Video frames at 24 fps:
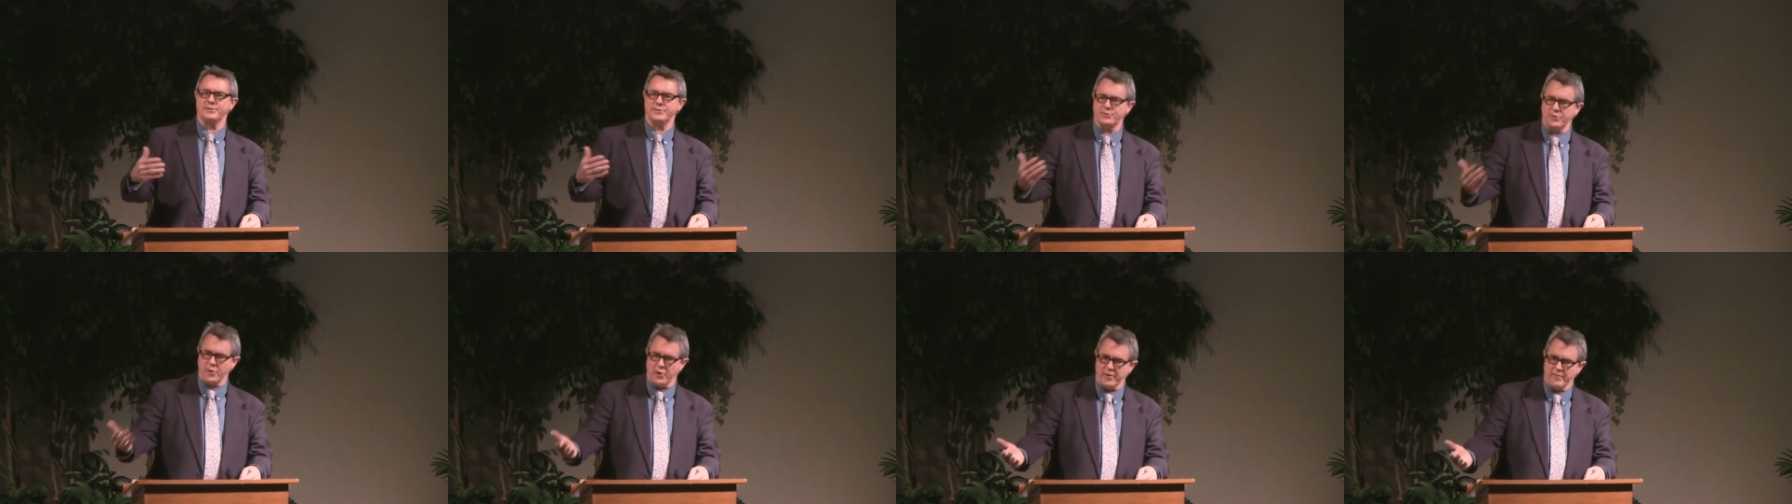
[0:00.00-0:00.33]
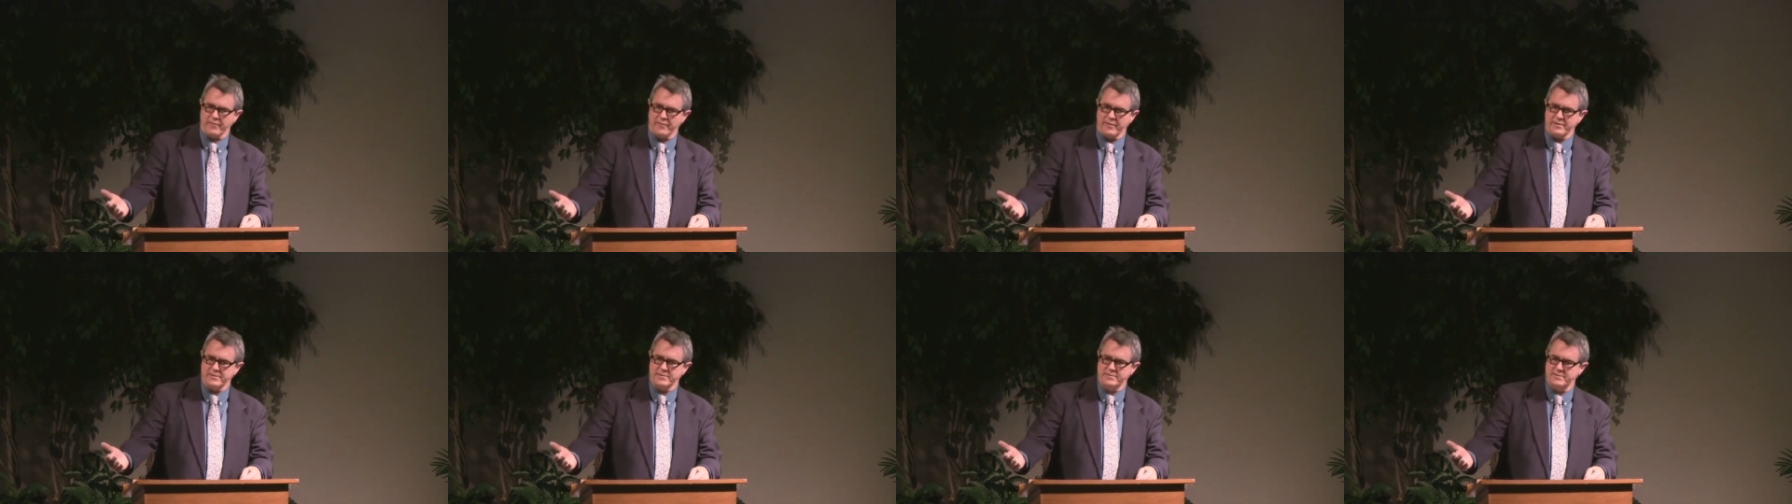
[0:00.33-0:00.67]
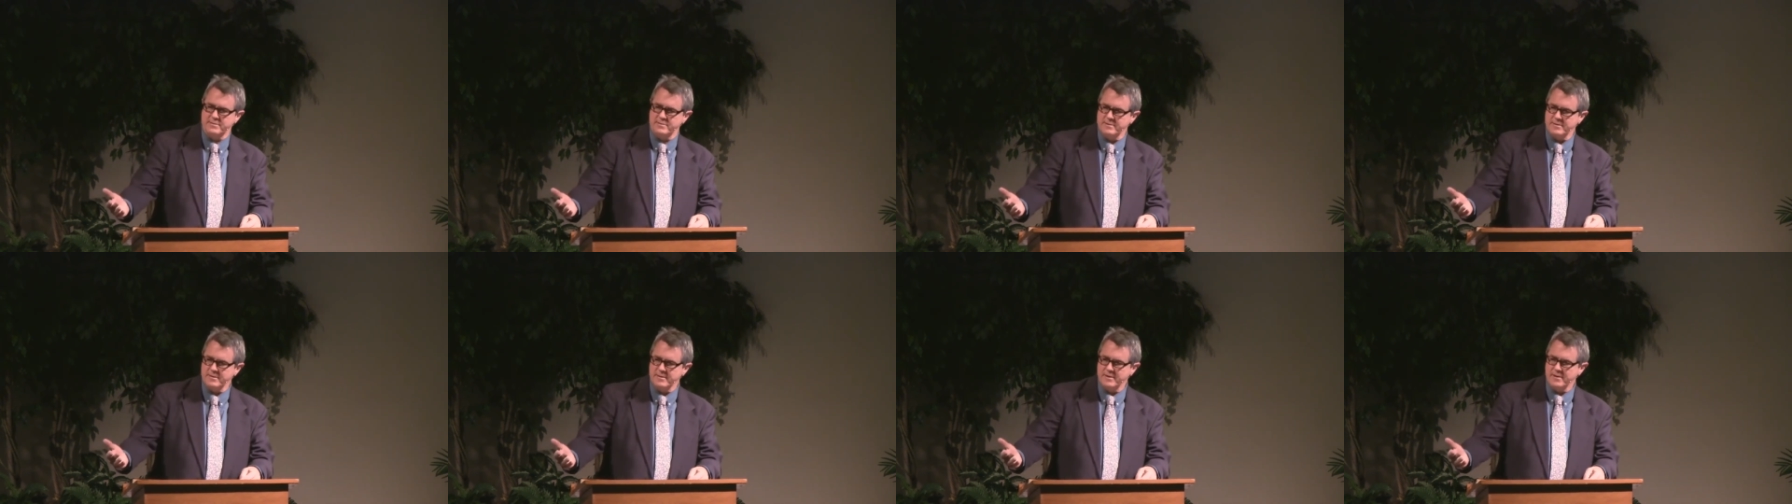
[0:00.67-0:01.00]

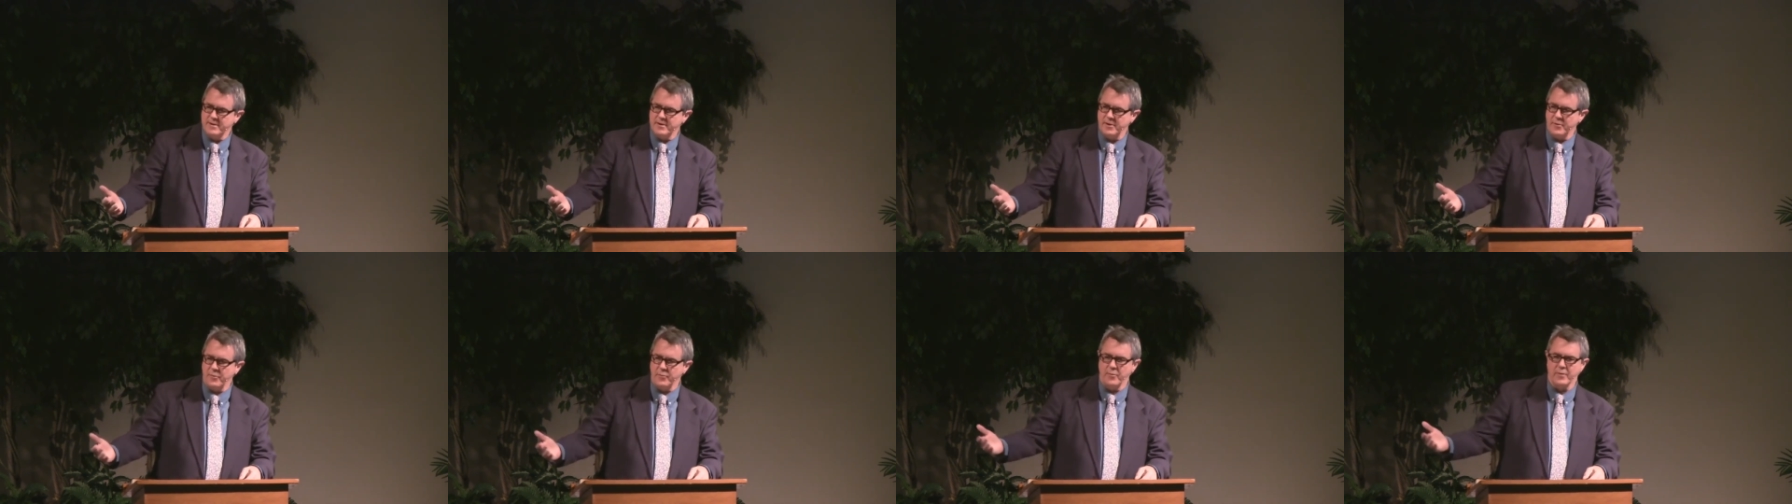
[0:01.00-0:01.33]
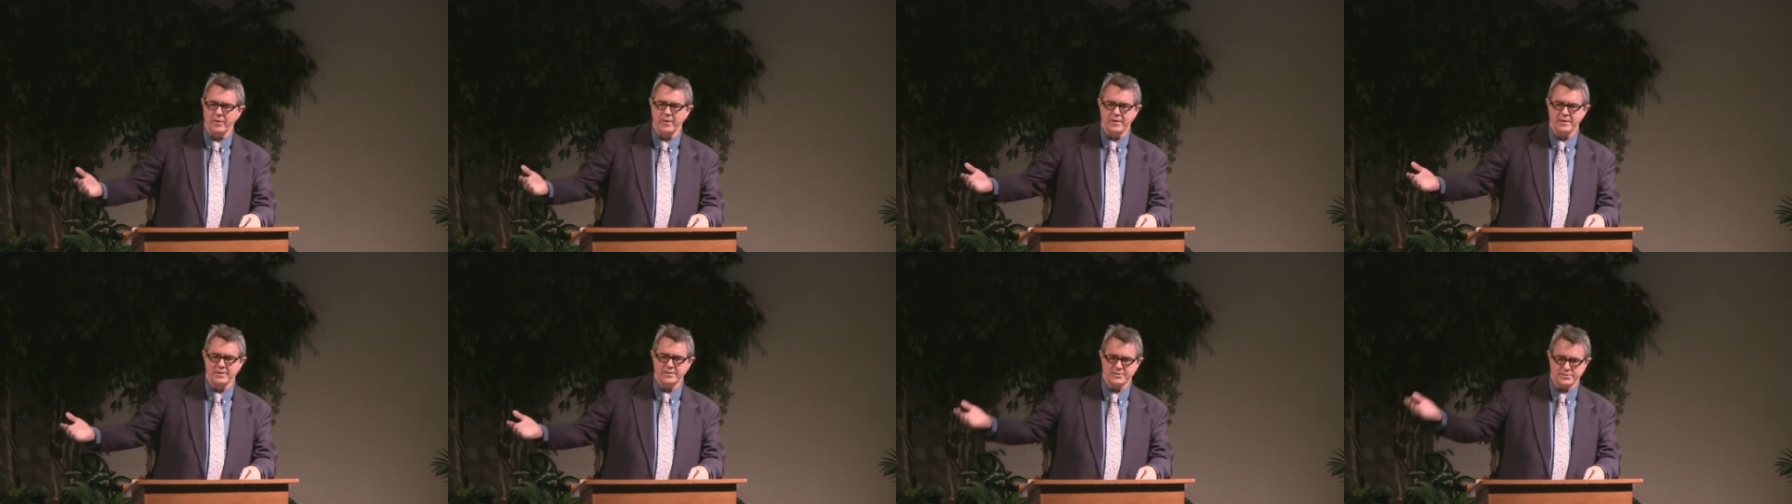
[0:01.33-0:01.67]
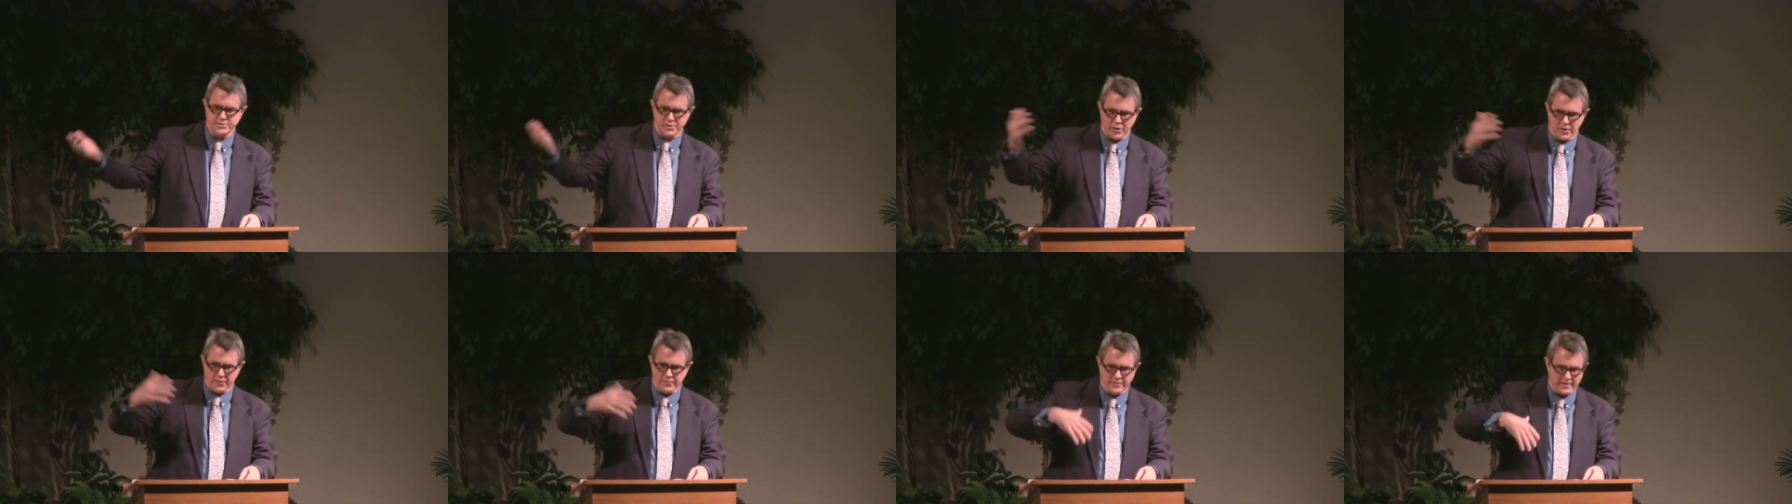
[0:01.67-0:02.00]
servants who
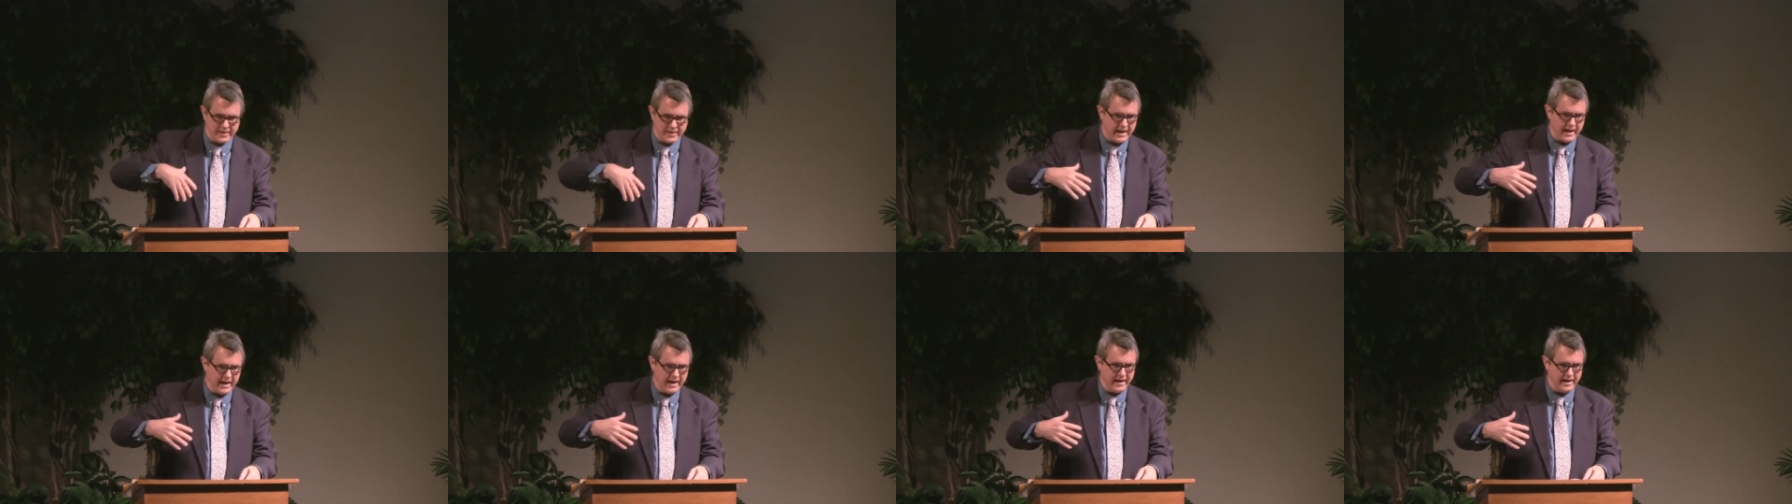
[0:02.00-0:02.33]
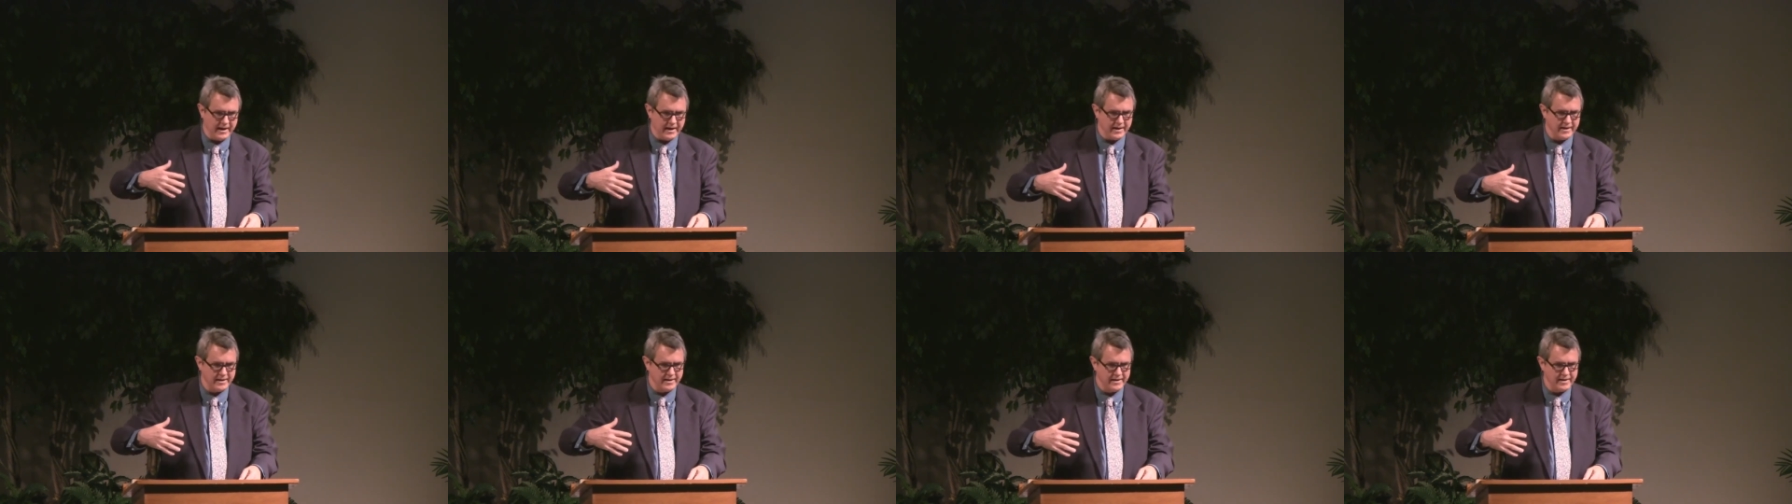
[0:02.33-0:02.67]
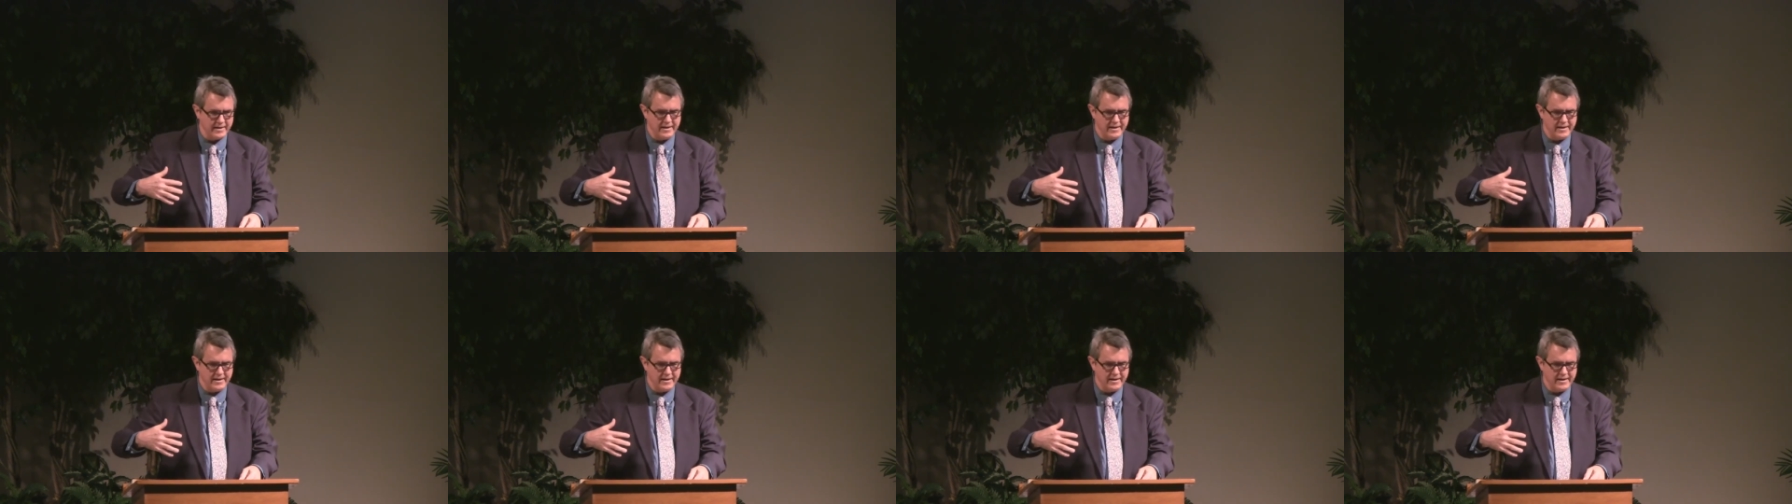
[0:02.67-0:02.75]
serve the king.